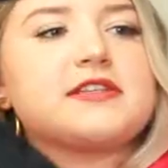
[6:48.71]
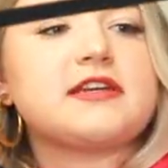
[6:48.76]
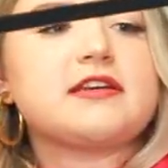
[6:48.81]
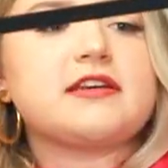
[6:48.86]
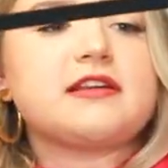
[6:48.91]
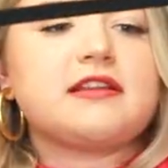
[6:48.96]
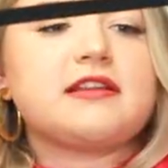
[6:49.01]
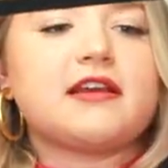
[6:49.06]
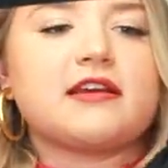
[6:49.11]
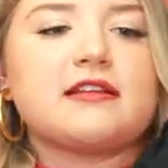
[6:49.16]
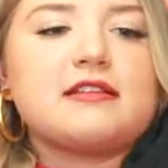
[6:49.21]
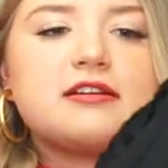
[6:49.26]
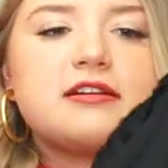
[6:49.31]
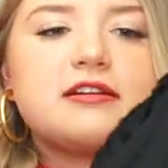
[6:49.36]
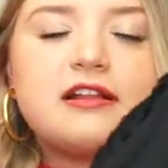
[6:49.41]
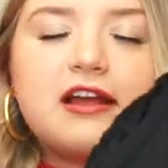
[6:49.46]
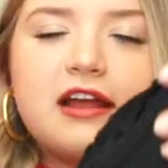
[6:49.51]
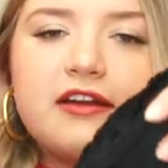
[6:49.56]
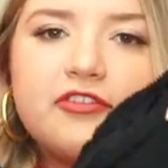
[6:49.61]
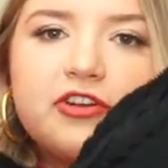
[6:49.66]
it in like
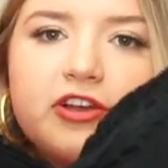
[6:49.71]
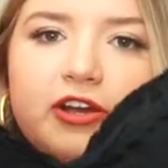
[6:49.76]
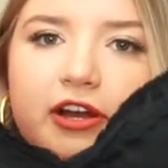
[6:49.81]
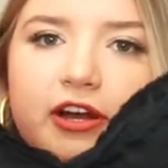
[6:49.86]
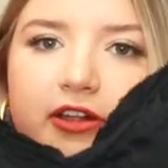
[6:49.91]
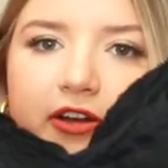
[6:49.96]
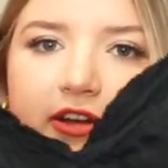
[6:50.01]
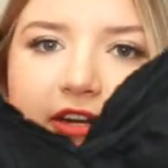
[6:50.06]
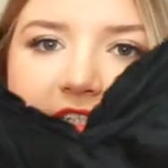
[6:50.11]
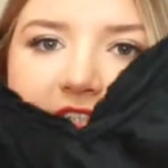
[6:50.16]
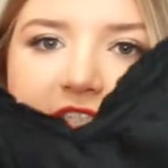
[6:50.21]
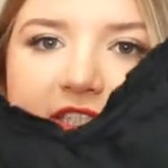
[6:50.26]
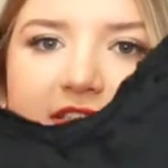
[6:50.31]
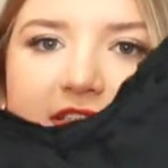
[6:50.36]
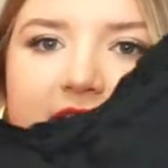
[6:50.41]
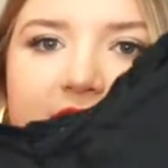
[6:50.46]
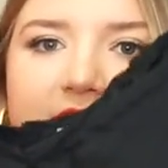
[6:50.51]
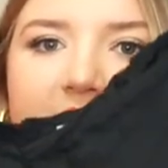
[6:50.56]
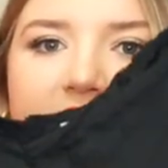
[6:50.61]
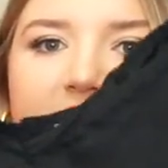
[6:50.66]
literally every color. It's
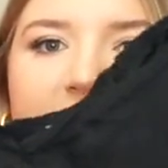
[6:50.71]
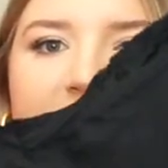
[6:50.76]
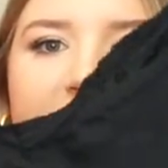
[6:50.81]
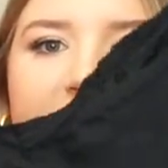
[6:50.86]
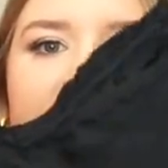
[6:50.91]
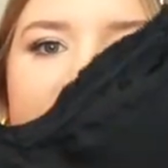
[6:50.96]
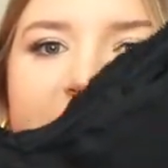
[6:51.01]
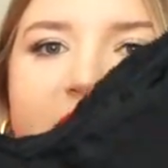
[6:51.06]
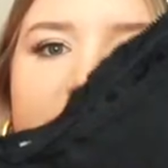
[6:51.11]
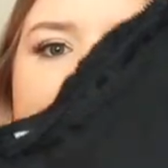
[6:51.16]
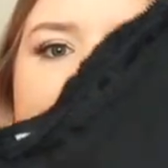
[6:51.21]
just such a beautiful